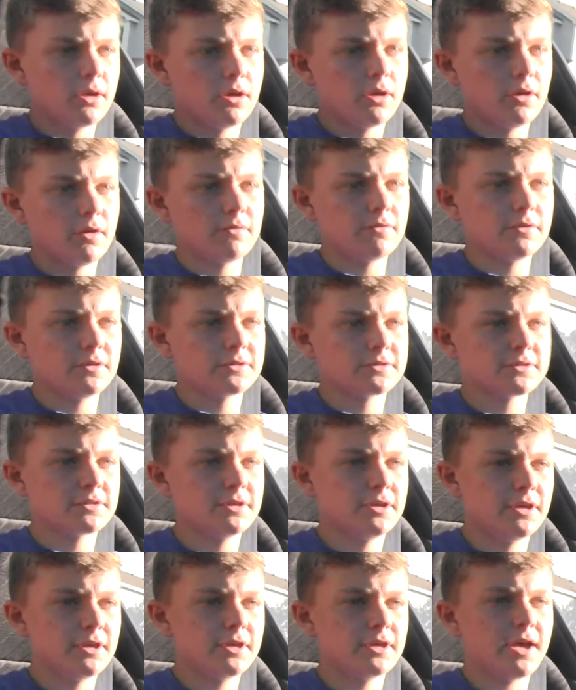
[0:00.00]

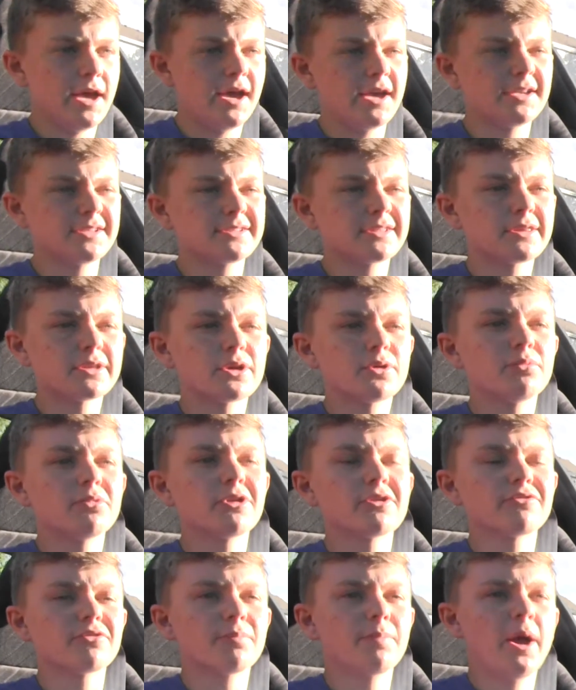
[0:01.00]
Obviously it has a little bit
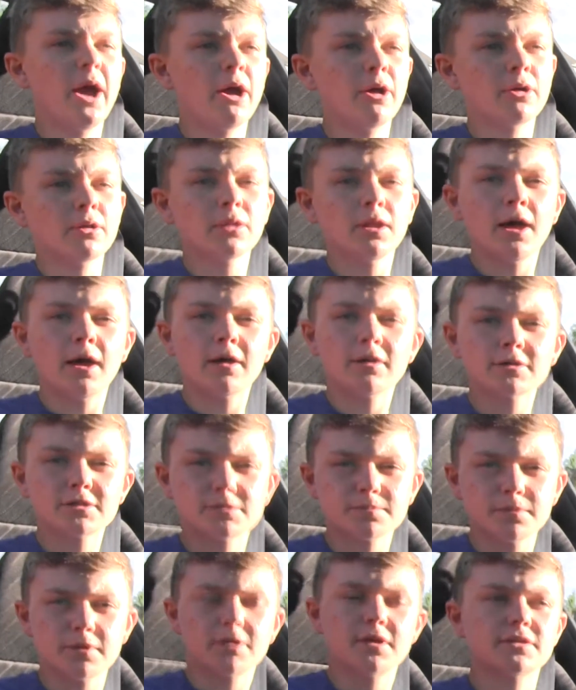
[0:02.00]
of a power
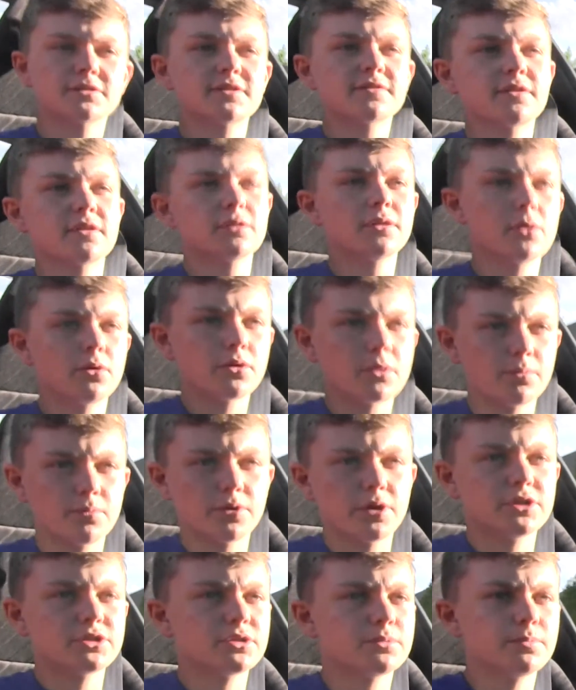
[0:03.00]
loss because of the low
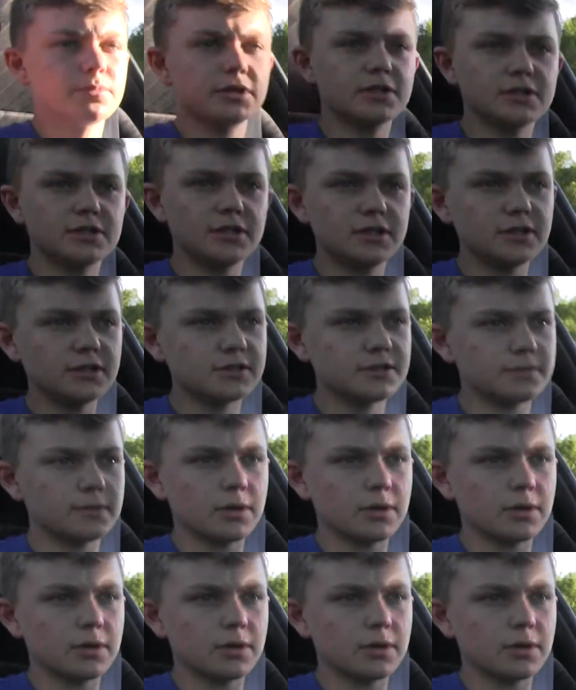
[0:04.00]
compression pistons,